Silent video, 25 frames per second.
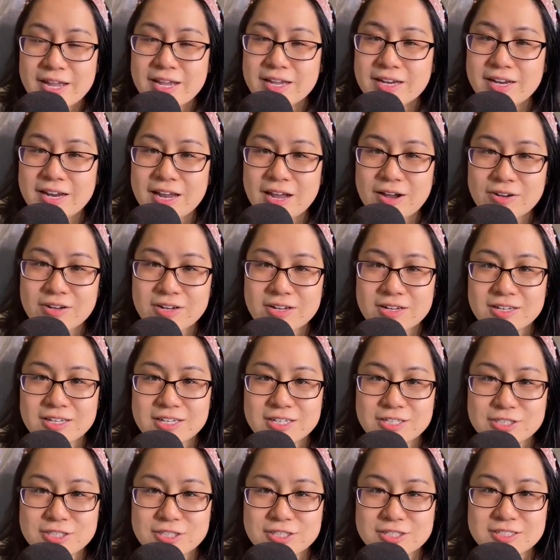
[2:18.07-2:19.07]

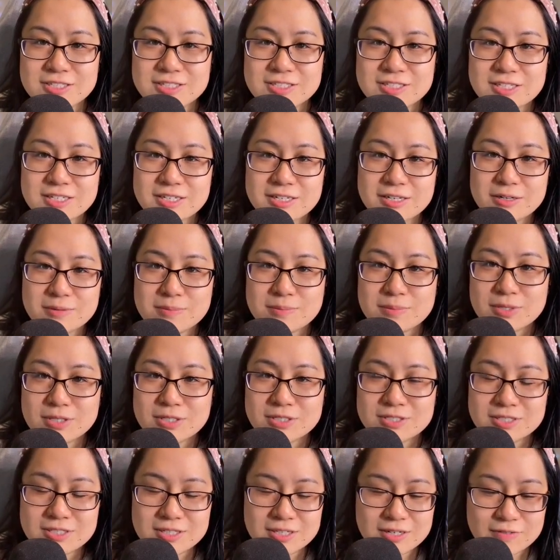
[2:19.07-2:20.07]
calculations and
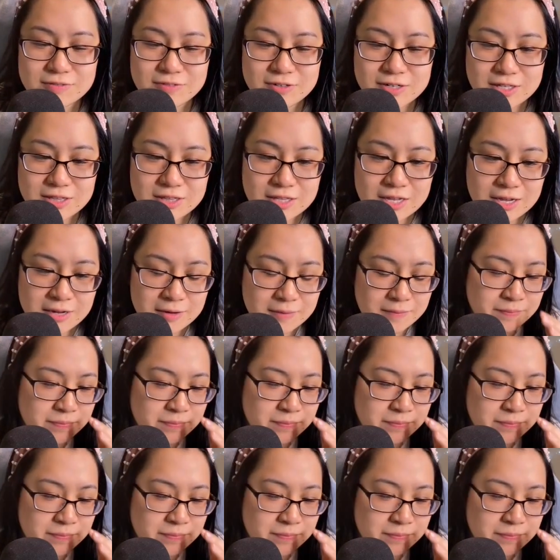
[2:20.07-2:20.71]
numbers and everything.